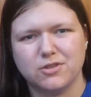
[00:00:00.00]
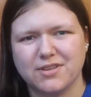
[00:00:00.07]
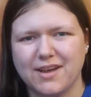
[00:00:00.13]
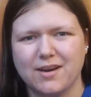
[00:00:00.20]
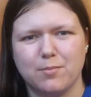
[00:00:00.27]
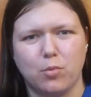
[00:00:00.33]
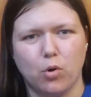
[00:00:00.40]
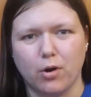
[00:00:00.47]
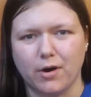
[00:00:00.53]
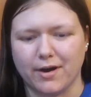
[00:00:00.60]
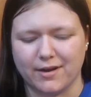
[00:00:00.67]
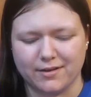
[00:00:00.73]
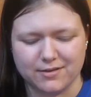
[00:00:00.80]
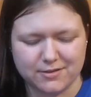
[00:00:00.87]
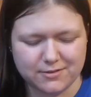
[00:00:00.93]
kind of
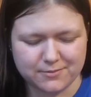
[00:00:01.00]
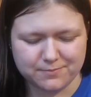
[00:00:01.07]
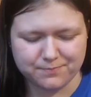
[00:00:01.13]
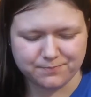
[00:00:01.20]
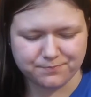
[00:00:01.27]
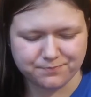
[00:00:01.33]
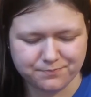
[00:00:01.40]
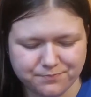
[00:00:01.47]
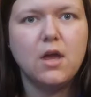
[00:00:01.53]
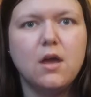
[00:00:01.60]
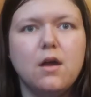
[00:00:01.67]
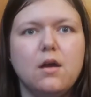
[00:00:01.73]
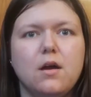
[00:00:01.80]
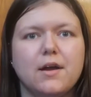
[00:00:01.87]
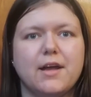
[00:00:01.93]
boring.
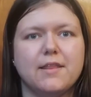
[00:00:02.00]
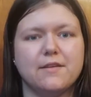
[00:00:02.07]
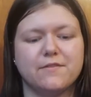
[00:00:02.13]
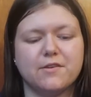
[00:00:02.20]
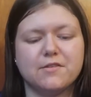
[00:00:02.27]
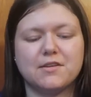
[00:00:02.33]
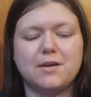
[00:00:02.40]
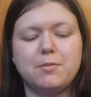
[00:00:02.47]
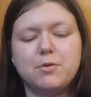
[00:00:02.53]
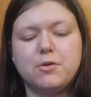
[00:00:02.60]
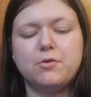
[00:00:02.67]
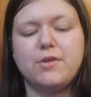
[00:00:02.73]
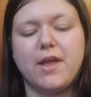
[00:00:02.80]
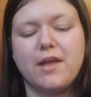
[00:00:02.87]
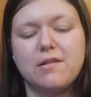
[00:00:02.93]
Okay, the first couple
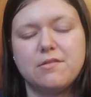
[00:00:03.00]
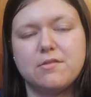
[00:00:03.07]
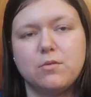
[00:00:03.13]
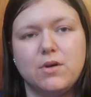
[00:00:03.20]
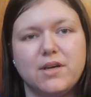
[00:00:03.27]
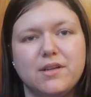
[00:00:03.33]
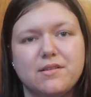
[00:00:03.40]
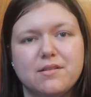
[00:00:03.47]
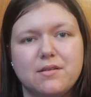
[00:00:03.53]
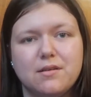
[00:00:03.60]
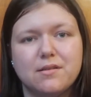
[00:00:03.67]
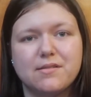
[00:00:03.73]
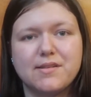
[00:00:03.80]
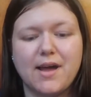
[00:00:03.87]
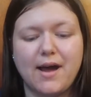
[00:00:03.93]
who danced was
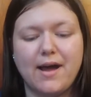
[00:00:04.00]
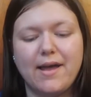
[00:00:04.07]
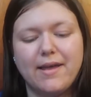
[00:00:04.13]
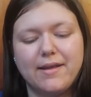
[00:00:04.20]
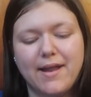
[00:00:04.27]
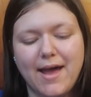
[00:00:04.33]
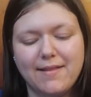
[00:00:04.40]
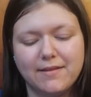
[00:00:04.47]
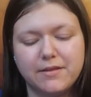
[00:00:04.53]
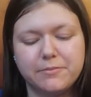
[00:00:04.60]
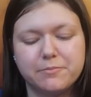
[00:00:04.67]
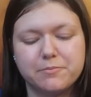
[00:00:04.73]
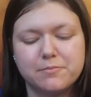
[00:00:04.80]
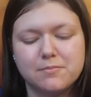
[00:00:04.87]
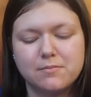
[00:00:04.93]
Sky and Alan.
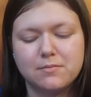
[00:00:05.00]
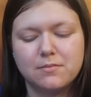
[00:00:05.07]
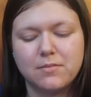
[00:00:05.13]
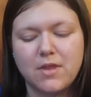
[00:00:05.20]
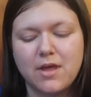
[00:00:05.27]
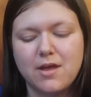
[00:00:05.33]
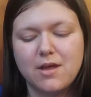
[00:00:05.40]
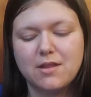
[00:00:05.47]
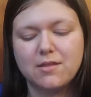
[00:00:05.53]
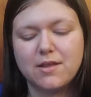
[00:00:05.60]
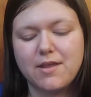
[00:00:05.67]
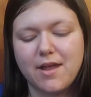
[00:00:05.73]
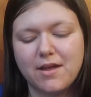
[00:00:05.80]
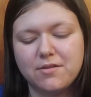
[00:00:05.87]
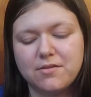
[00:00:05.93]
They
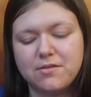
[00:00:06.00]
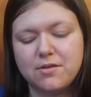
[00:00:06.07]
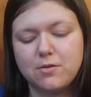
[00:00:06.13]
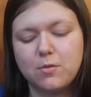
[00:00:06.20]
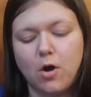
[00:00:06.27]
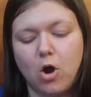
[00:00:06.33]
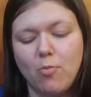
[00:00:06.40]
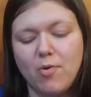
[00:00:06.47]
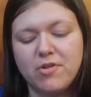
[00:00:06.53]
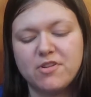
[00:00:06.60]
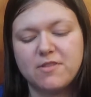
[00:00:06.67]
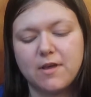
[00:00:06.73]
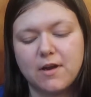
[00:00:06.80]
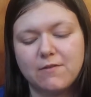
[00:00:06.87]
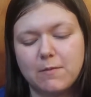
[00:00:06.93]
danced to
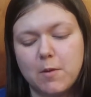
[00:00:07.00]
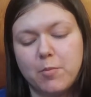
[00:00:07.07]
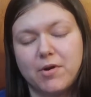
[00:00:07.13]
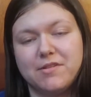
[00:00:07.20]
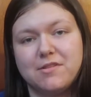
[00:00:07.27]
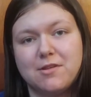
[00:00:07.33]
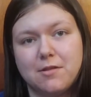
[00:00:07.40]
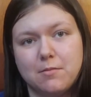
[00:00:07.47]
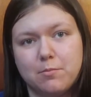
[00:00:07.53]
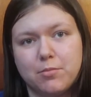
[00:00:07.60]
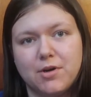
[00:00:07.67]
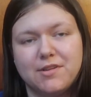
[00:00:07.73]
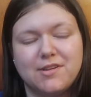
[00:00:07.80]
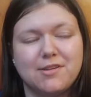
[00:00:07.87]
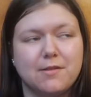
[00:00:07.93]
Almost There from the
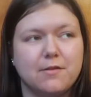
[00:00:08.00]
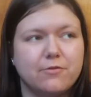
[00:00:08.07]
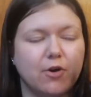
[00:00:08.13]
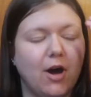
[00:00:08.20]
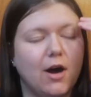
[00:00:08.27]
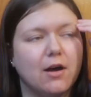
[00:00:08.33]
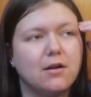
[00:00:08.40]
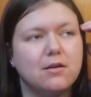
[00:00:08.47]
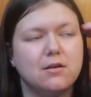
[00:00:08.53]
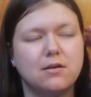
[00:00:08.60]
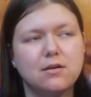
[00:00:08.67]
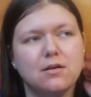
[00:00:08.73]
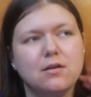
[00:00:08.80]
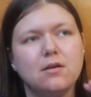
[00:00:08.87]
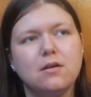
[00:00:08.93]
Princess and the Frog.
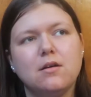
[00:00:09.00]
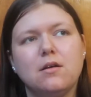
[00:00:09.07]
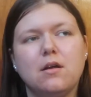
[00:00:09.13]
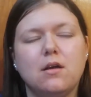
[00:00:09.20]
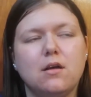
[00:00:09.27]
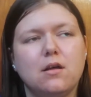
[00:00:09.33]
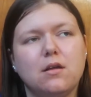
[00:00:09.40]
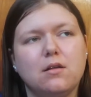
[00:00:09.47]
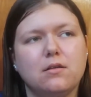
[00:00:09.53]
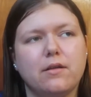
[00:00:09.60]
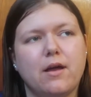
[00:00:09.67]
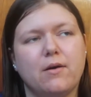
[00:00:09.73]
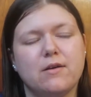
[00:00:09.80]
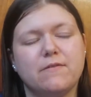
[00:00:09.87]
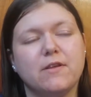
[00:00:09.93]

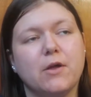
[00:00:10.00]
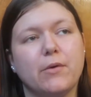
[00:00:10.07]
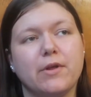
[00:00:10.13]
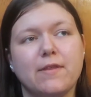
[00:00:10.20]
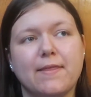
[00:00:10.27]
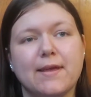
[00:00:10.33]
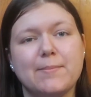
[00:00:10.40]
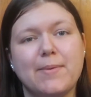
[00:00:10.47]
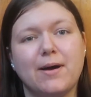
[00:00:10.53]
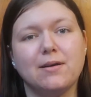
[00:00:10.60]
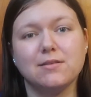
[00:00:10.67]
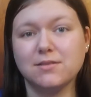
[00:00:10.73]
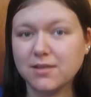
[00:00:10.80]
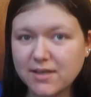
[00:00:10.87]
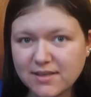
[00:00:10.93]
Now, if you know anything
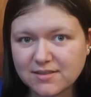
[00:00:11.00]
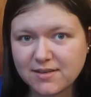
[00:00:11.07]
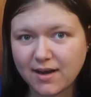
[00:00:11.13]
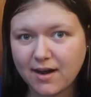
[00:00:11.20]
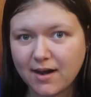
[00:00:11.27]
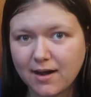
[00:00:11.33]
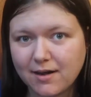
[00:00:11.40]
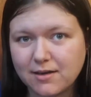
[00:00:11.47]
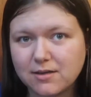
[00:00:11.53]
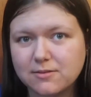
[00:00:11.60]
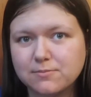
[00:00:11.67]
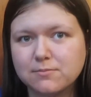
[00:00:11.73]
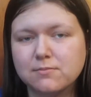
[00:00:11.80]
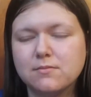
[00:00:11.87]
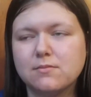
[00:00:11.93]
about TikTok,
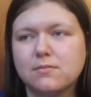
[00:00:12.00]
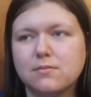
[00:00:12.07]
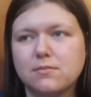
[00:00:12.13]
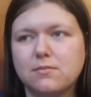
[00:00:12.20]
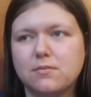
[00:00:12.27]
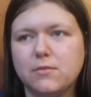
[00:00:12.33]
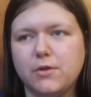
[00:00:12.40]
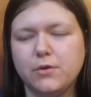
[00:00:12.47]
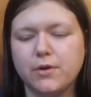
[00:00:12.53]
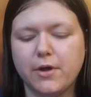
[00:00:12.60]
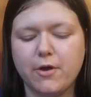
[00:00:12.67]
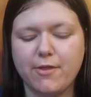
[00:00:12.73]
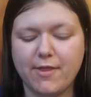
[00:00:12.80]
you know